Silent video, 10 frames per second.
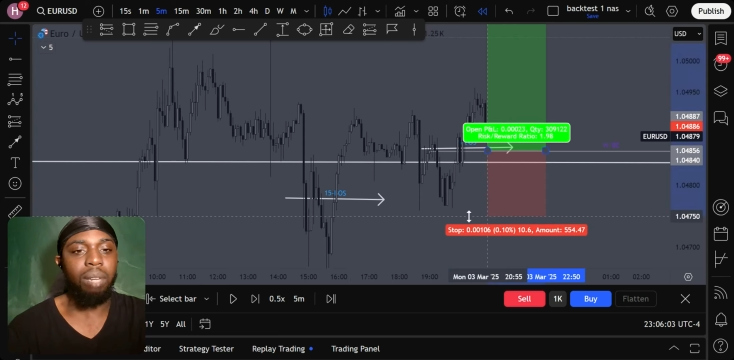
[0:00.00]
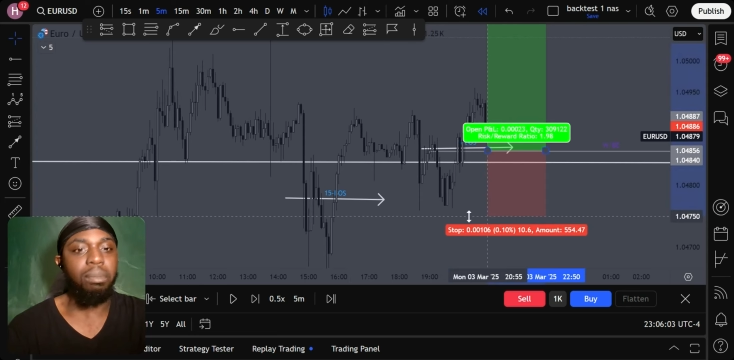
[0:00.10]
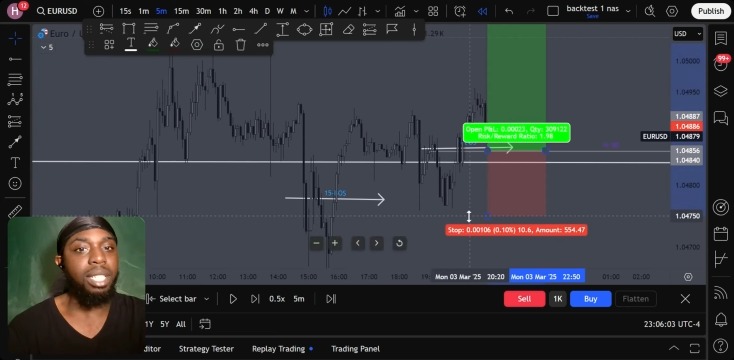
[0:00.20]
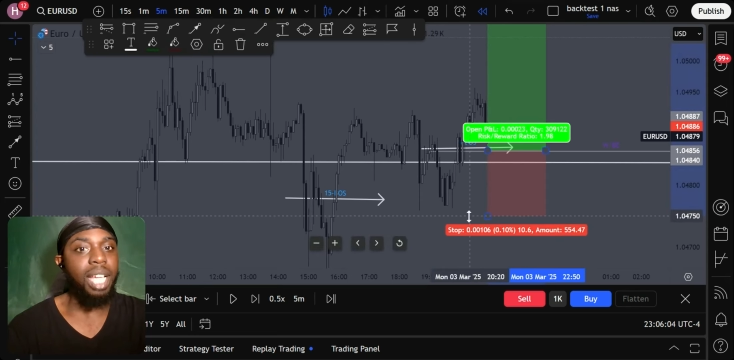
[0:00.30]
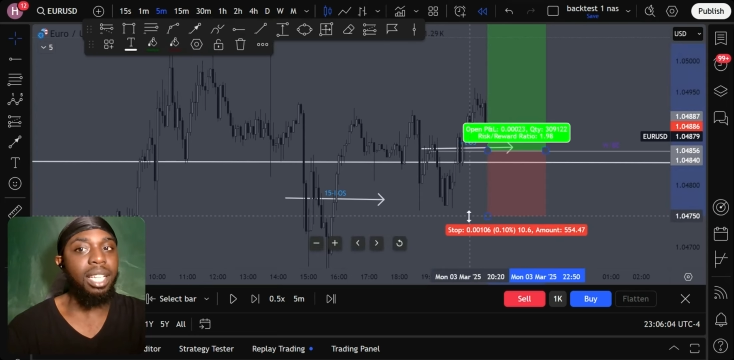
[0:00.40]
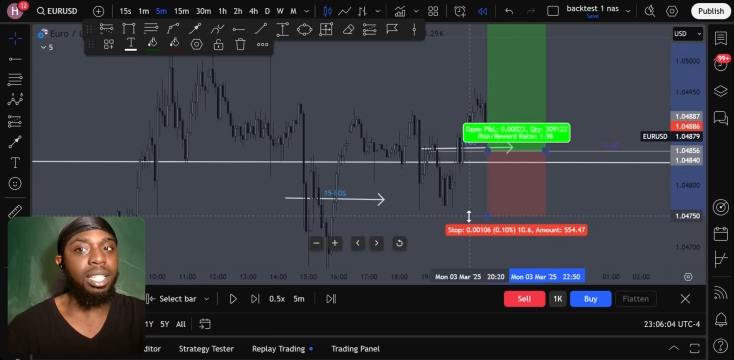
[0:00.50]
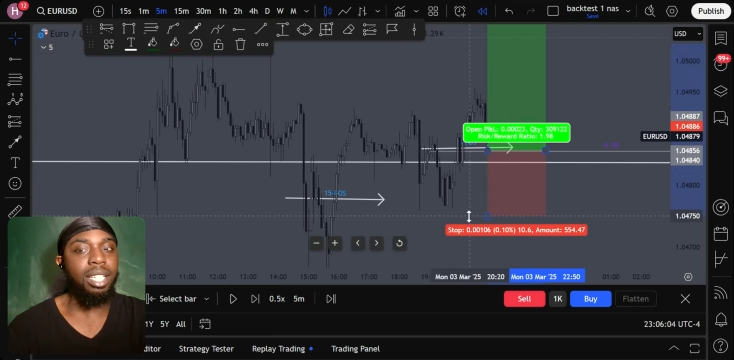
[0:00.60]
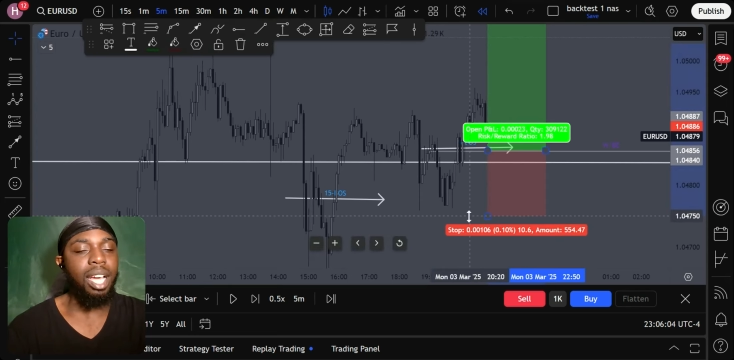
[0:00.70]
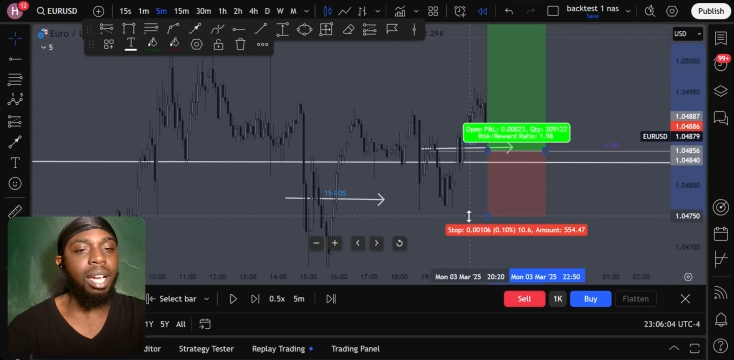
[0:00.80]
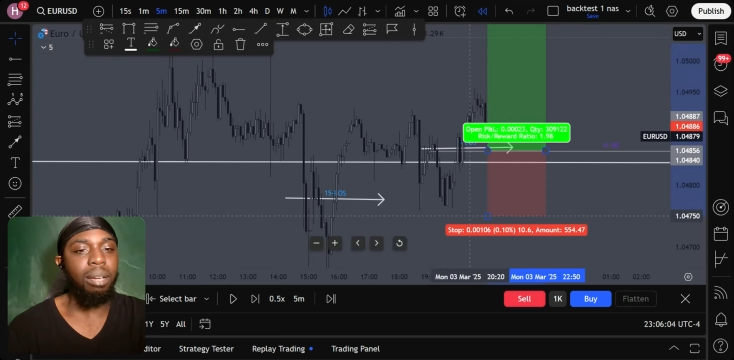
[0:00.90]
Besides the
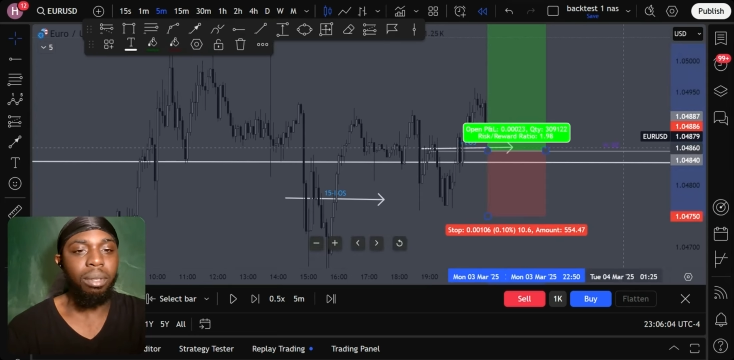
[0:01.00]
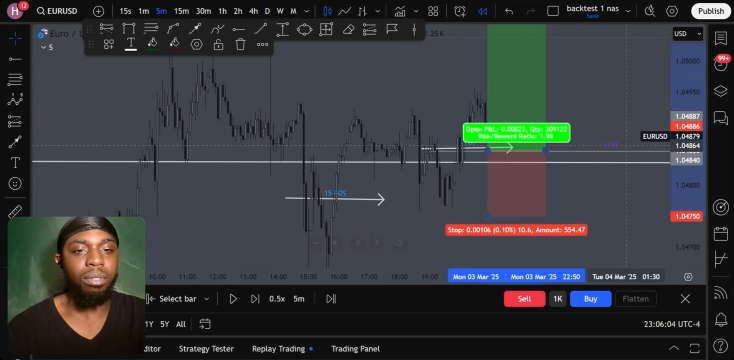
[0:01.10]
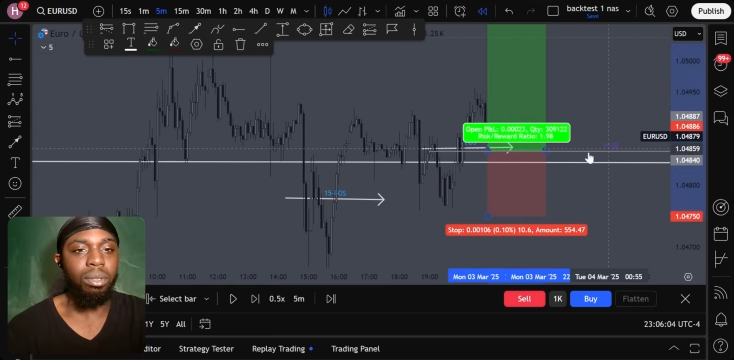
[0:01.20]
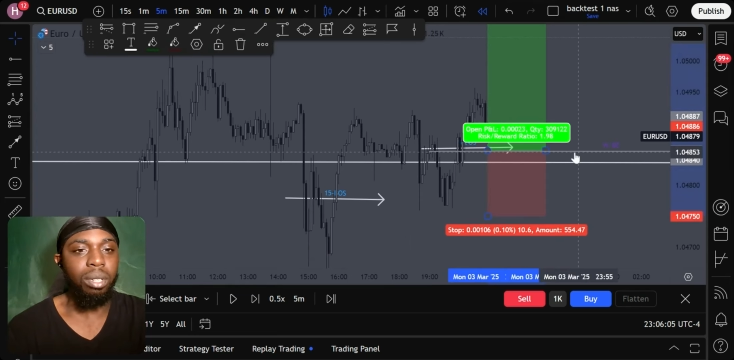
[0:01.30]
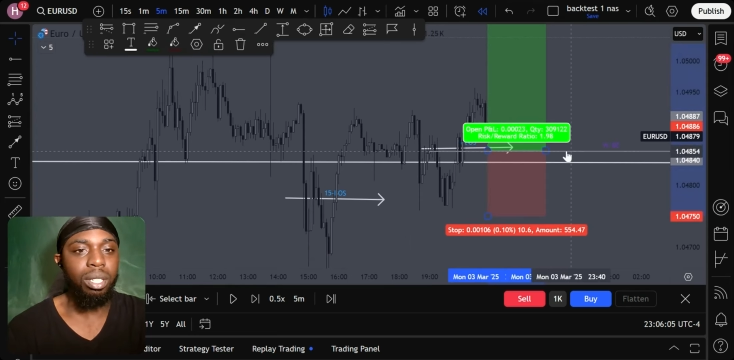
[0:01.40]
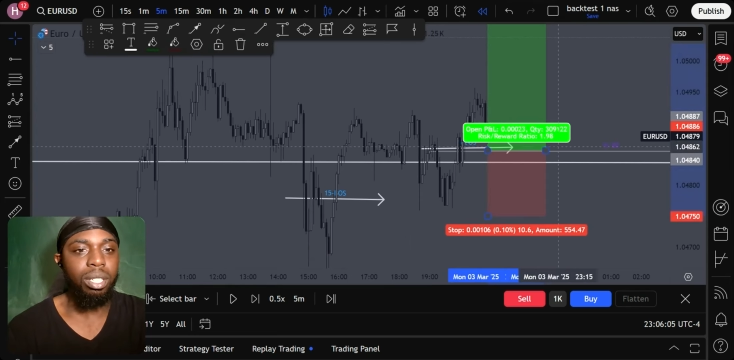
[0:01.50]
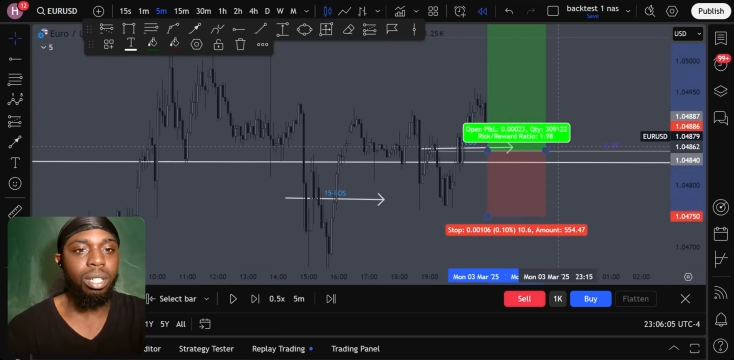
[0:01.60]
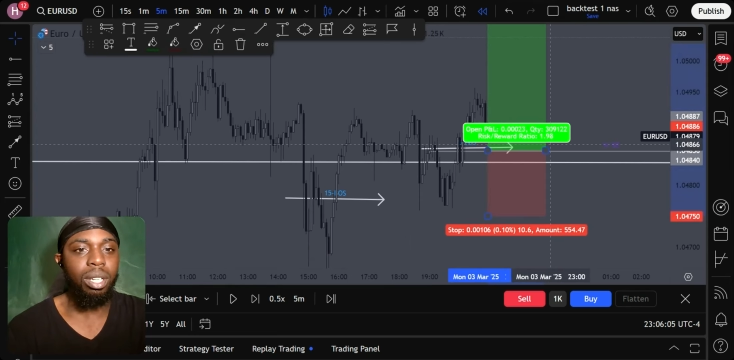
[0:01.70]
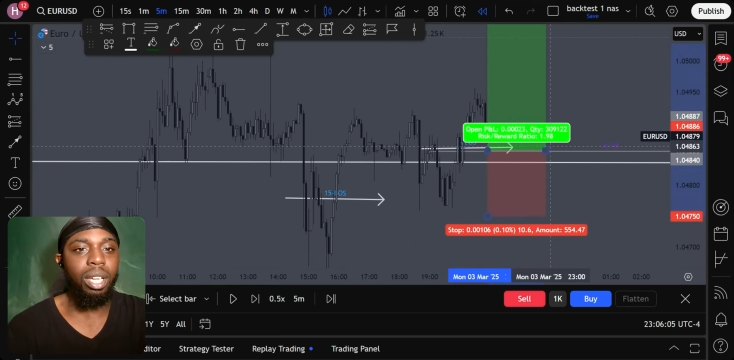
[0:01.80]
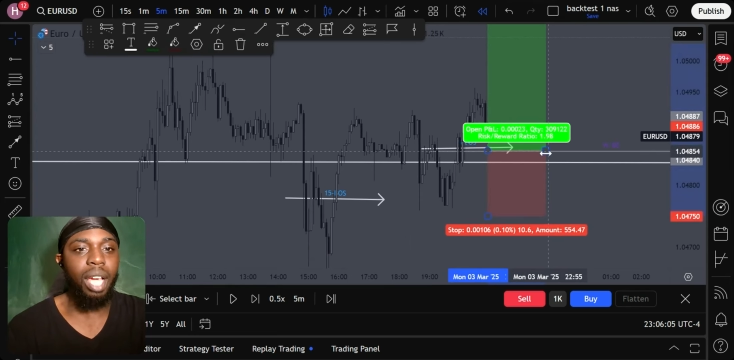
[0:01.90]
time, of course,
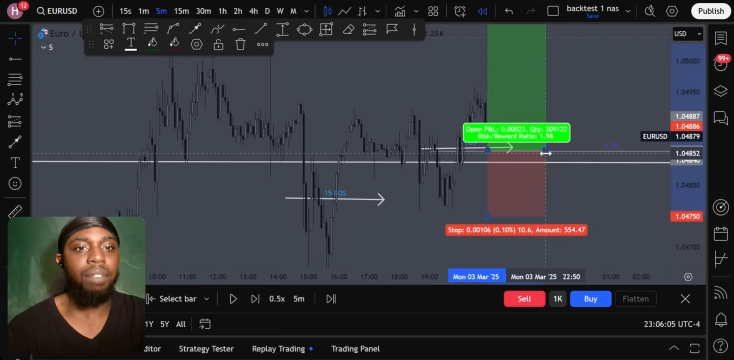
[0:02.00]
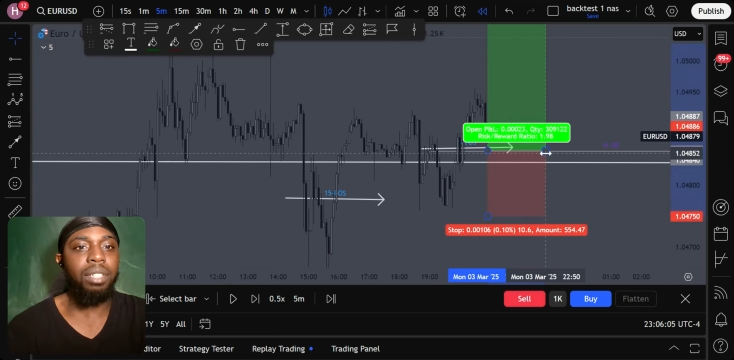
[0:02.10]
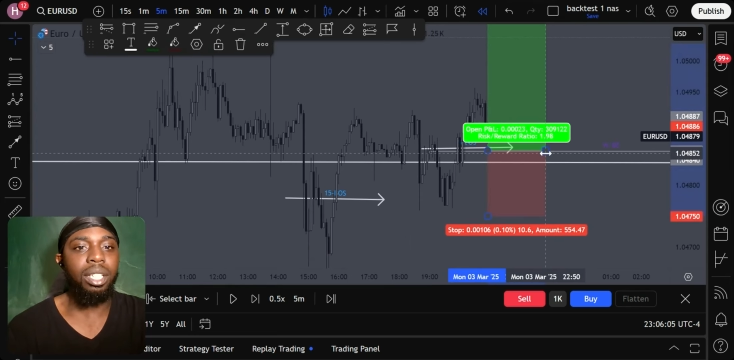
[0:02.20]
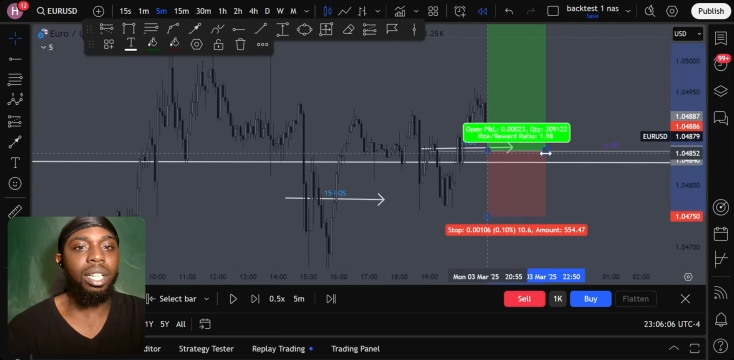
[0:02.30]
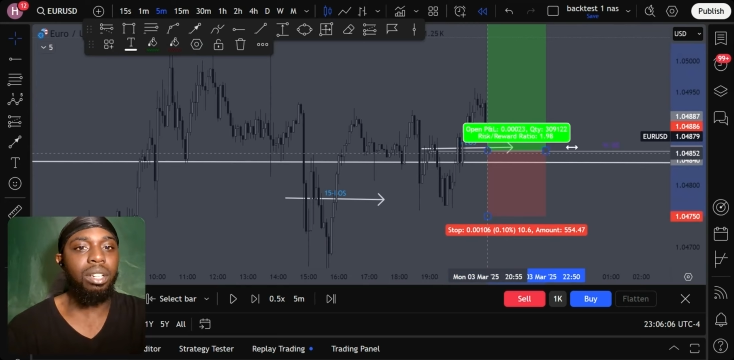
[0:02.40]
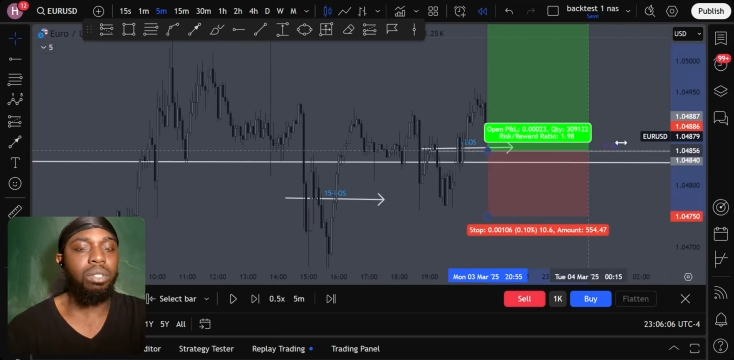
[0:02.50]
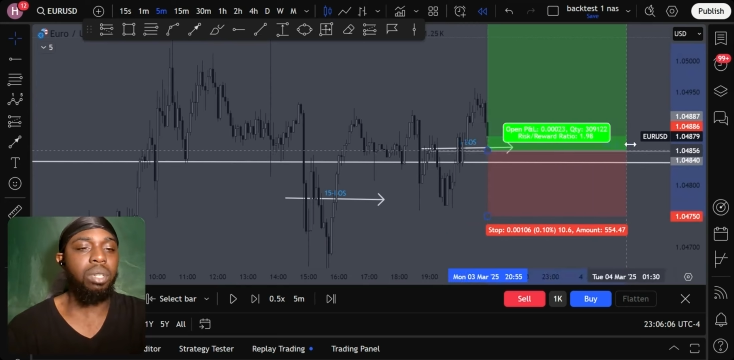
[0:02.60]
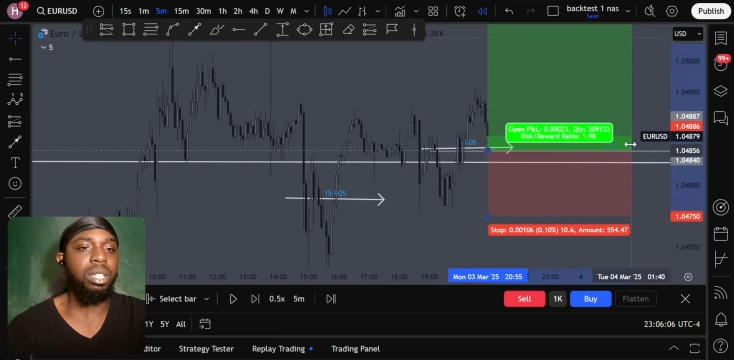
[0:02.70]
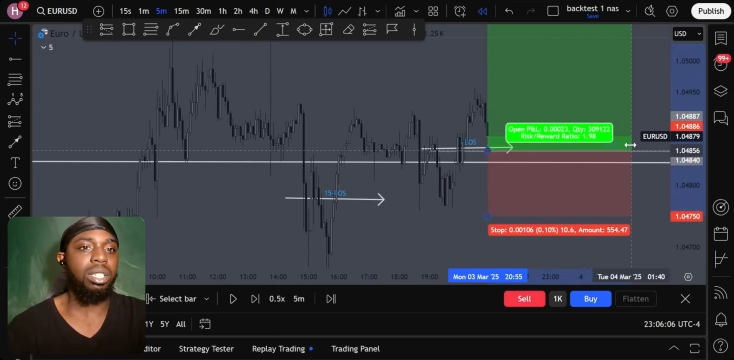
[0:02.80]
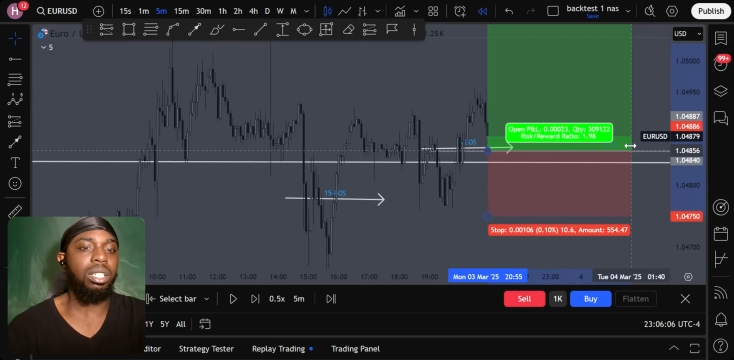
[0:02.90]
everything else
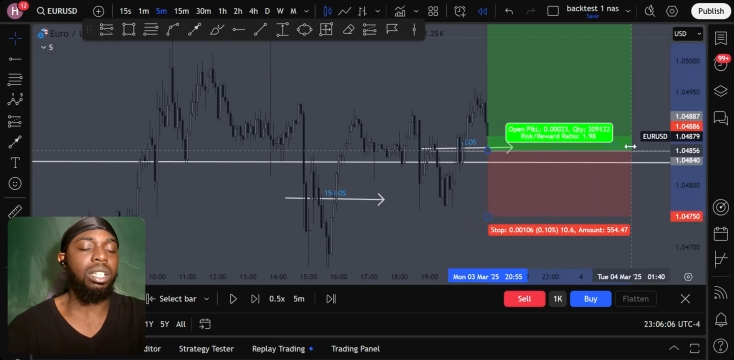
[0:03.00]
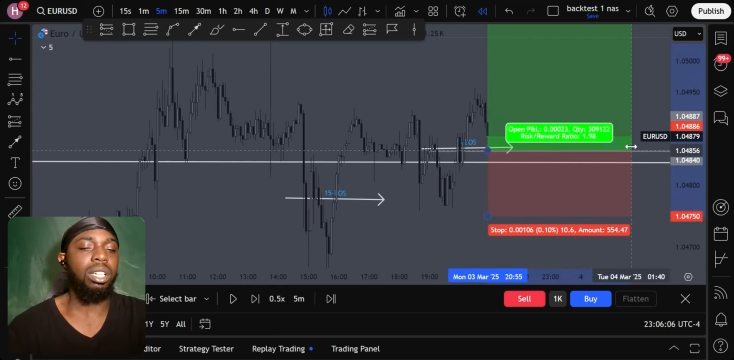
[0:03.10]
was